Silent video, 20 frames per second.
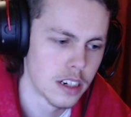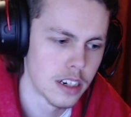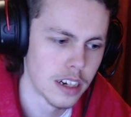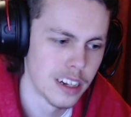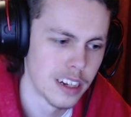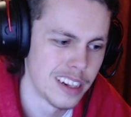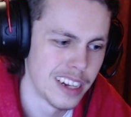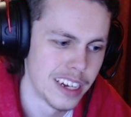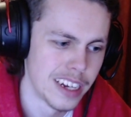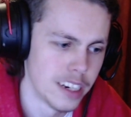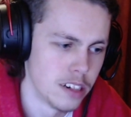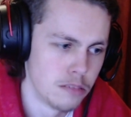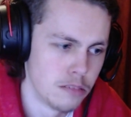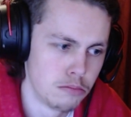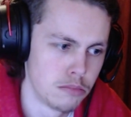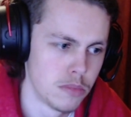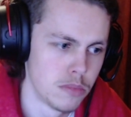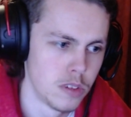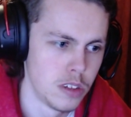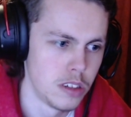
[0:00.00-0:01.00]
and then
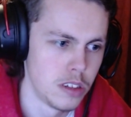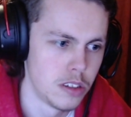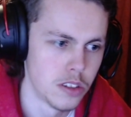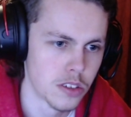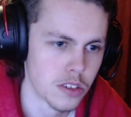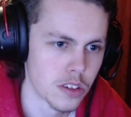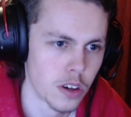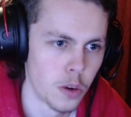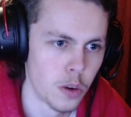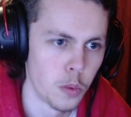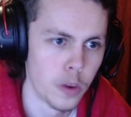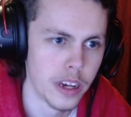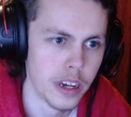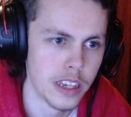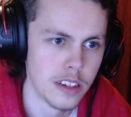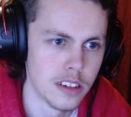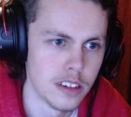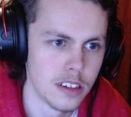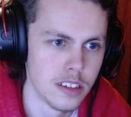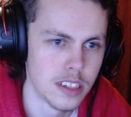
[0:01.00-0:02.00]
you just got to
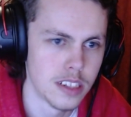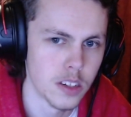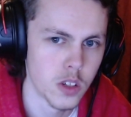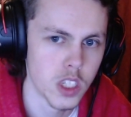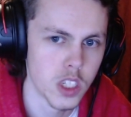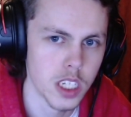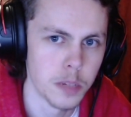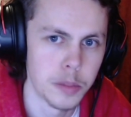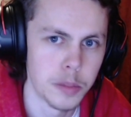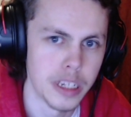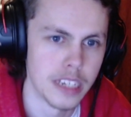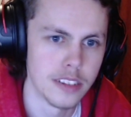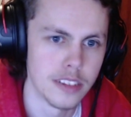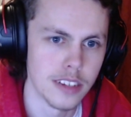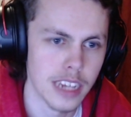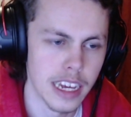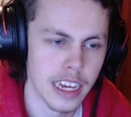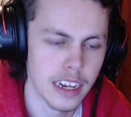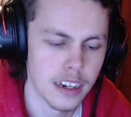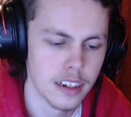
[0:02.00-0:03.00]
wait until she appears
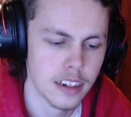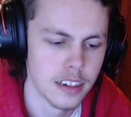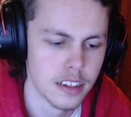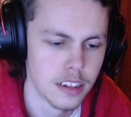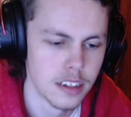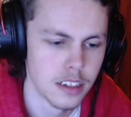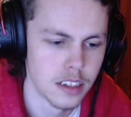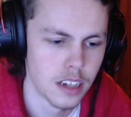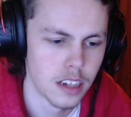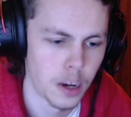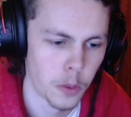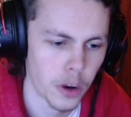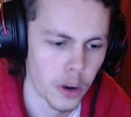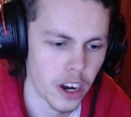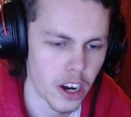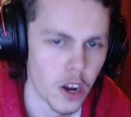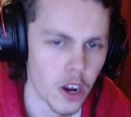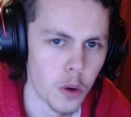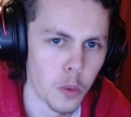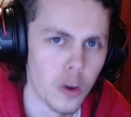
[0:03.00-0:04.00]
again. I want
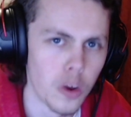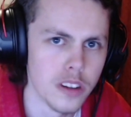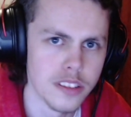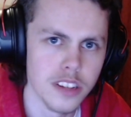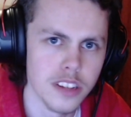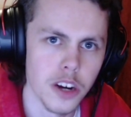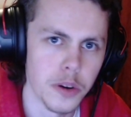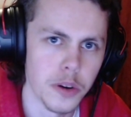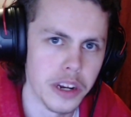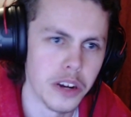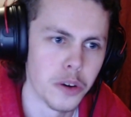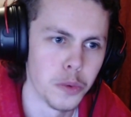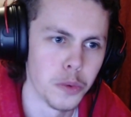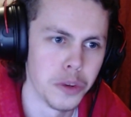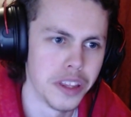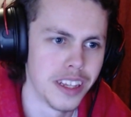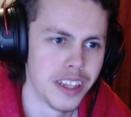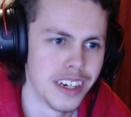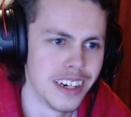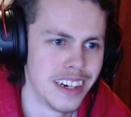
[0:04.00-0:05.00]
to know what's going on
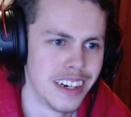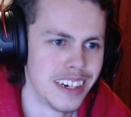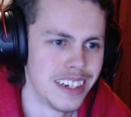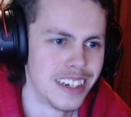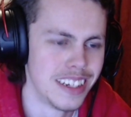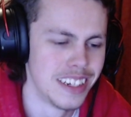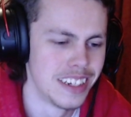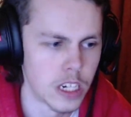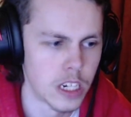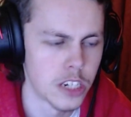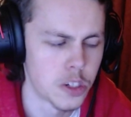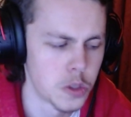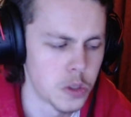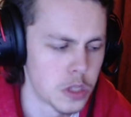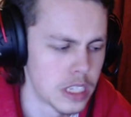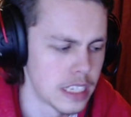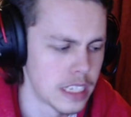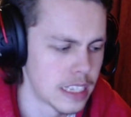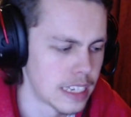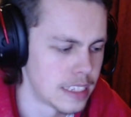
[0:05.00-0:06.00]
with her. A
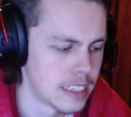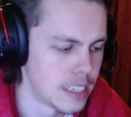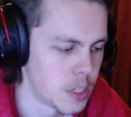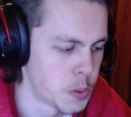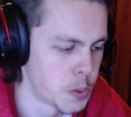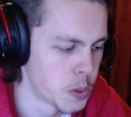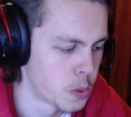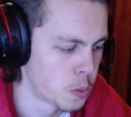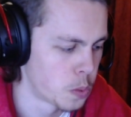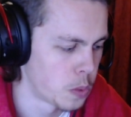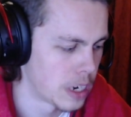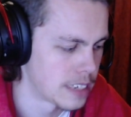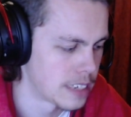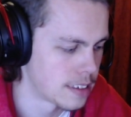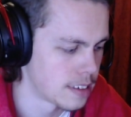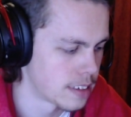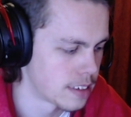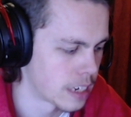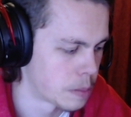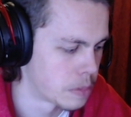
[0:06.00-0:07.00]
good thing they did with
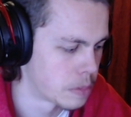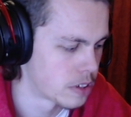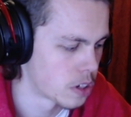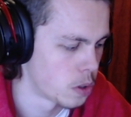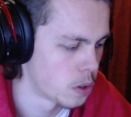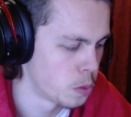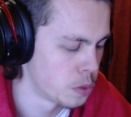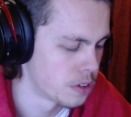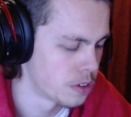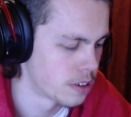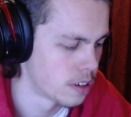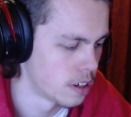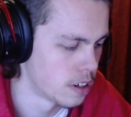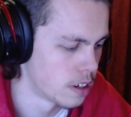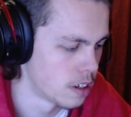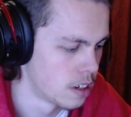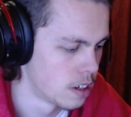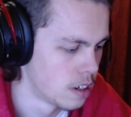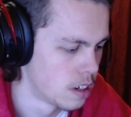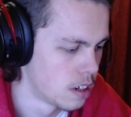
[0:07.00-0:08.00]
Wes this episode was
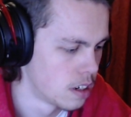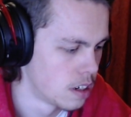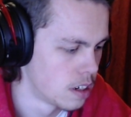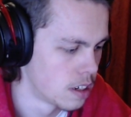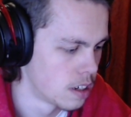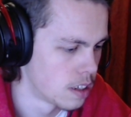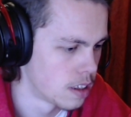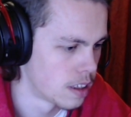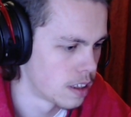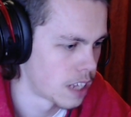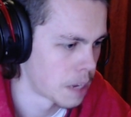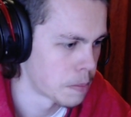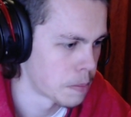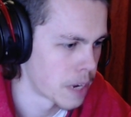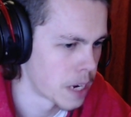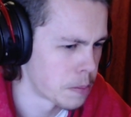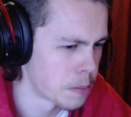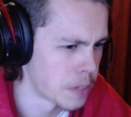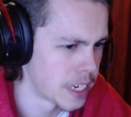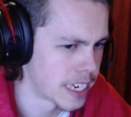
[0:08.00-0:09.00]
that they
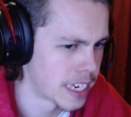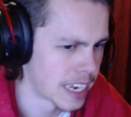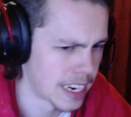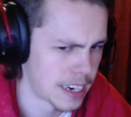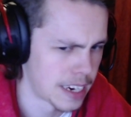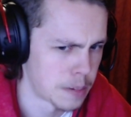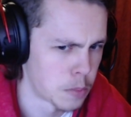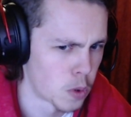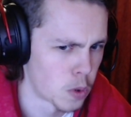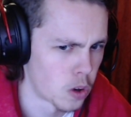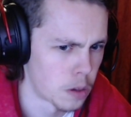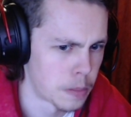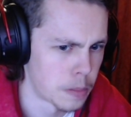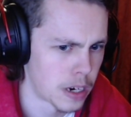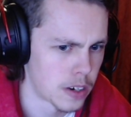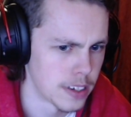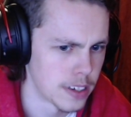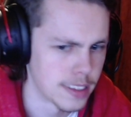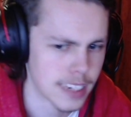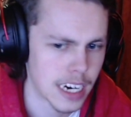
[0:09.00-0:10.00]
made me care more
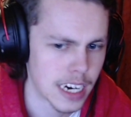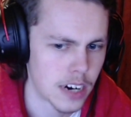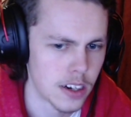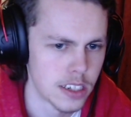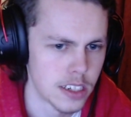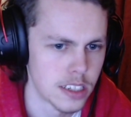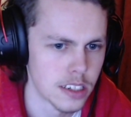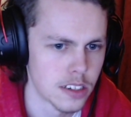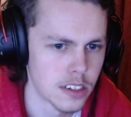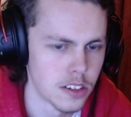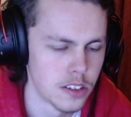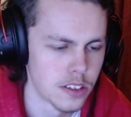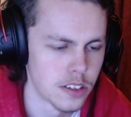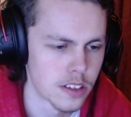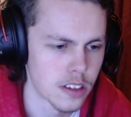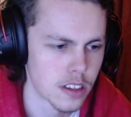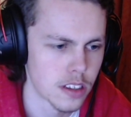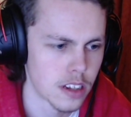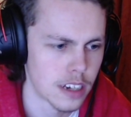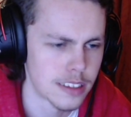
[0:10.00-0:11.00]
about his character,
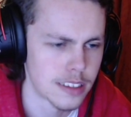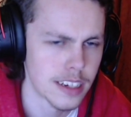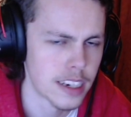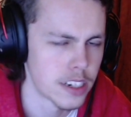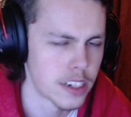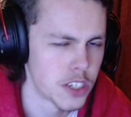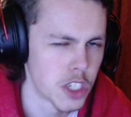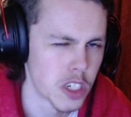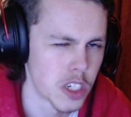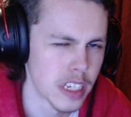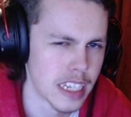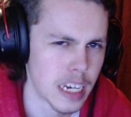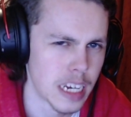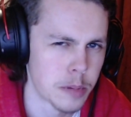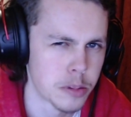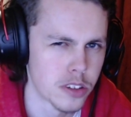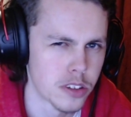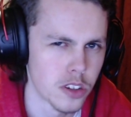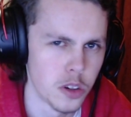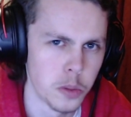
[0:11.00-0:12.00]
because I said it during the
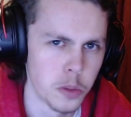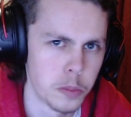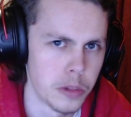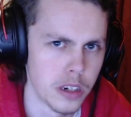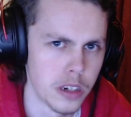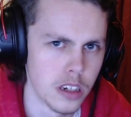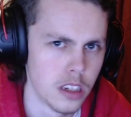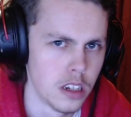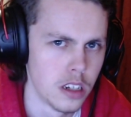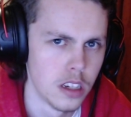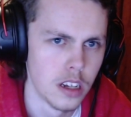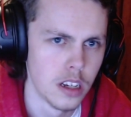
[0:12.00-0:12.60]
episode, but